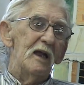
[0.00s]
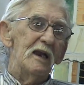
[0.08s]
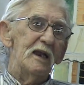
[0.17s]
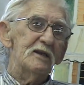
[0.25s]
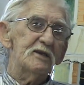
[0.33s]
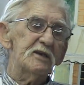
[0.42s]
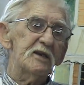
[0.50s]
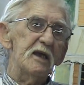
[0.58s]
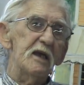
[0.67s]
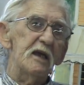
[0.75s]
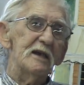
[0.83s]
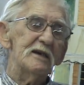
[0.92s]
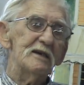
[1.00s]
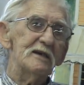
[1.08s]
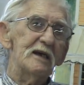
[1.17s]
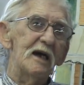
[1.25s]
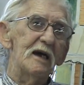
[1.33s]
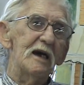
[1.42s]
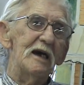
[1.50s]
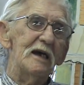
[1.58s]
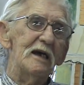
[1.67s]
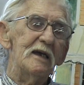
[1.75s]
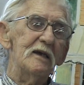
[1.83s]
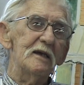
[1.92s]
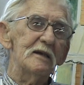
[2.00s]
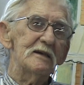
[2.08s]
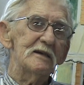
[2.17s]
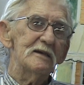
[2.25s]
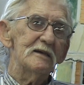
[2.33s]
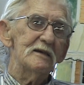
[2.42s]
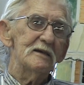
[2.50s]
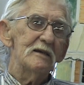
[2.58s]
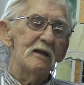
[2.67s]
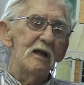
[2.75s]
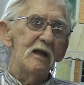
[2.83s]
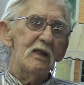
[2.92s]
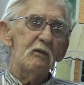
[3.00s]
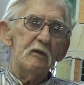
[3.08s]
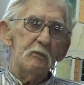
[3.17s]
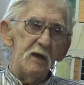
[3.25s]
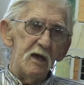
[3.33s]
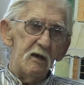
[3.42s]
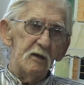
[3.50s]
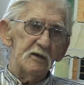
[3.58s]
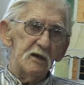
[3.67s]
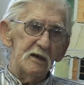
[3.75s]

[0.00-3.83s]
Let's see. That would be.